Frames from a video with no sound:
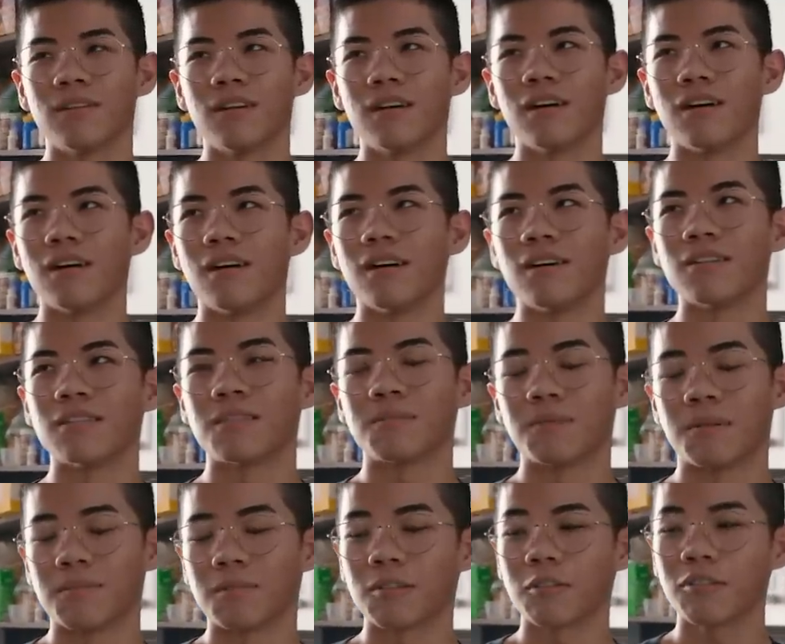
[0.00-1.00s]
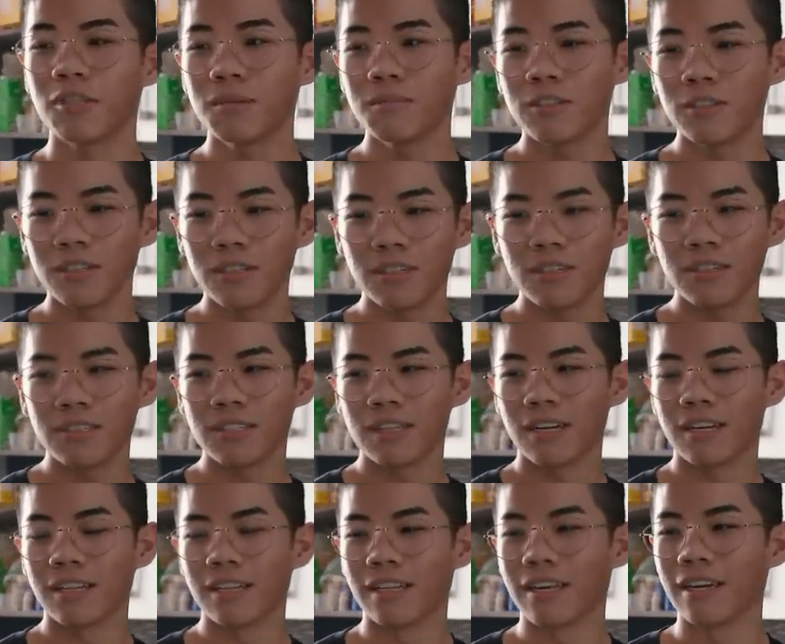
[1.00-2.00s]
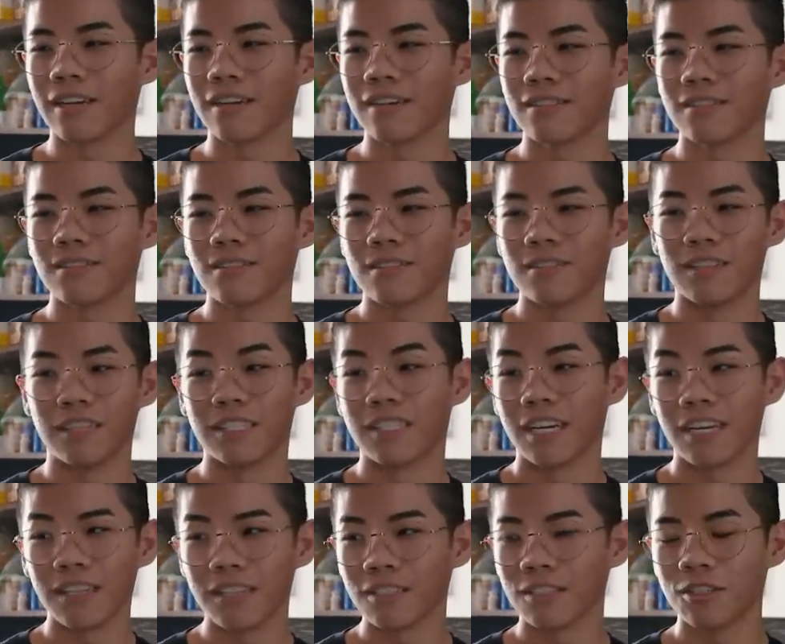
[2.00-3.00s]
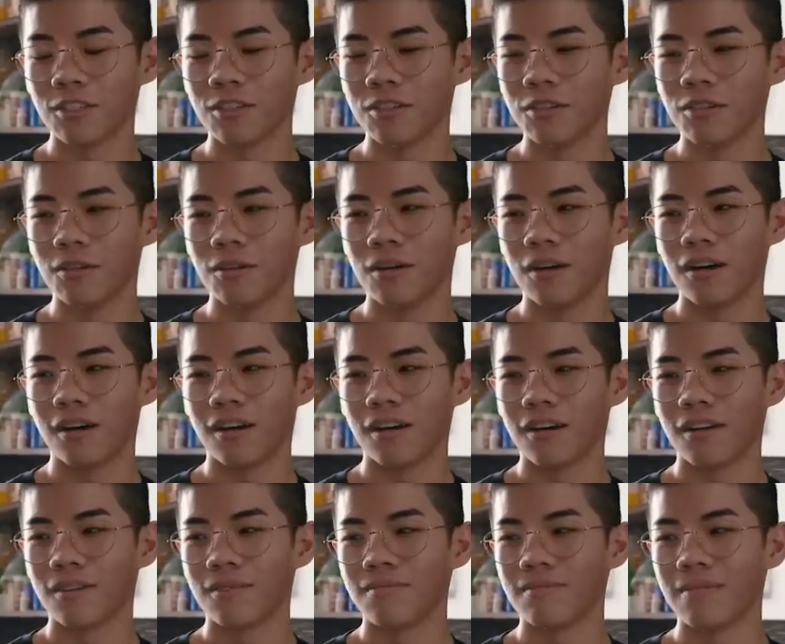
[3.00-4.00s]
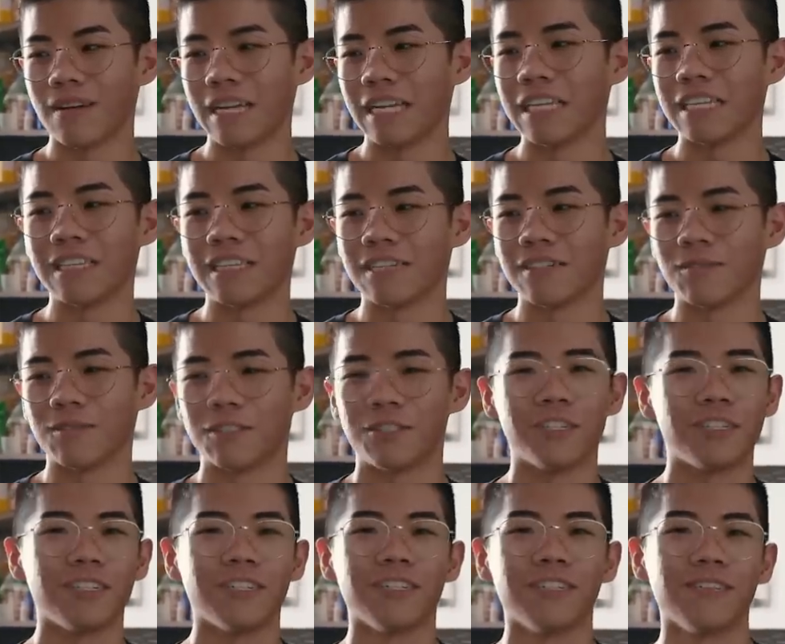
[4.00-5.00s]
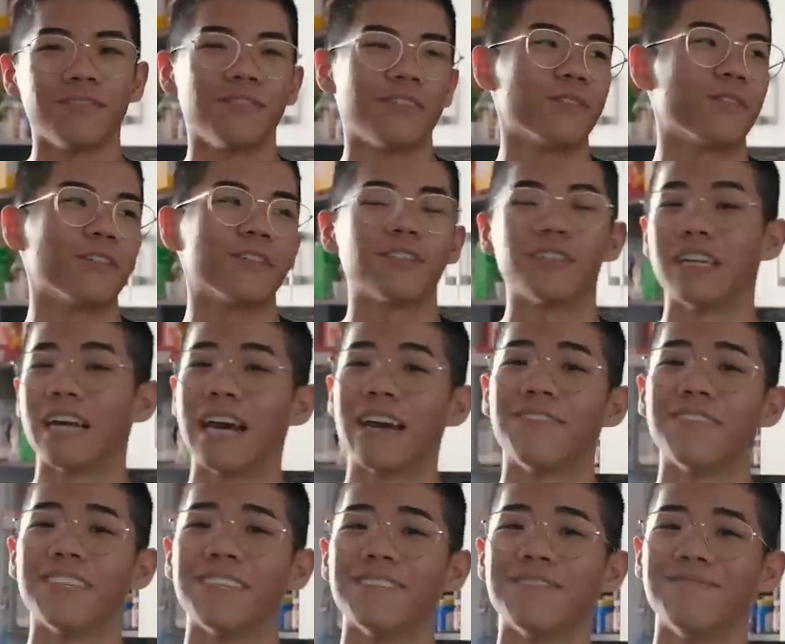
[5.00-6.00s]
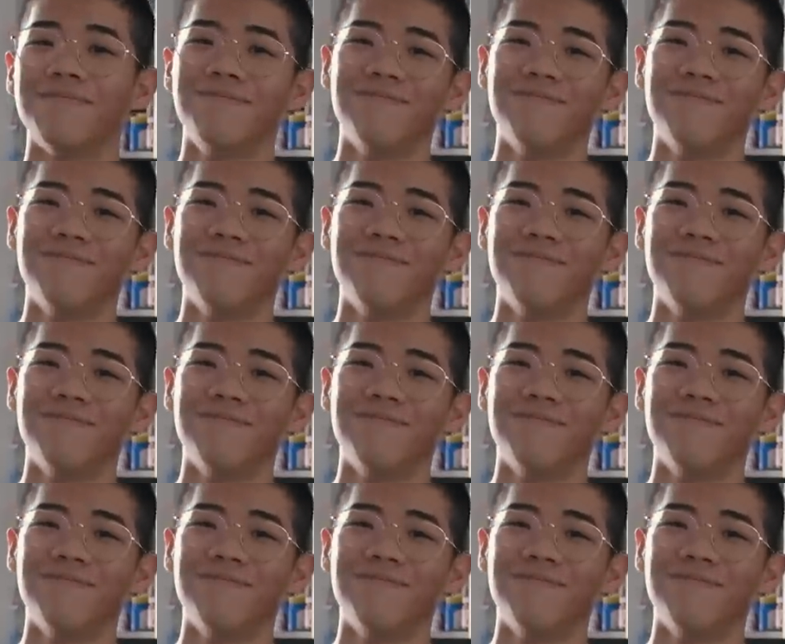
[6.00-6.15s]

Uh, sometimes cream cheese. I like Nutella too. Um, anything with cheese, even though I shouldn't have it.